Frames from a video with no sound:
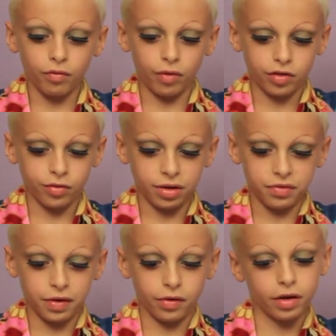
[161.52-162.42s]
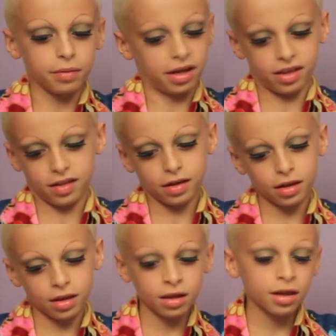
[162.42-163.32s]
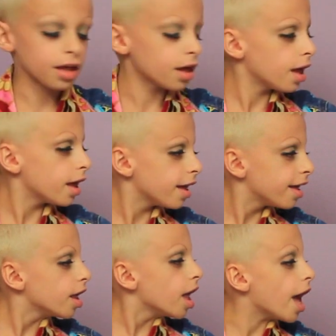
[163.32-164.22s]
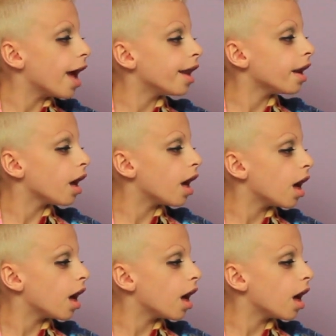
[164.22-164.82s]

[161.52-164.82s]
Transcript: Which was very amazing. And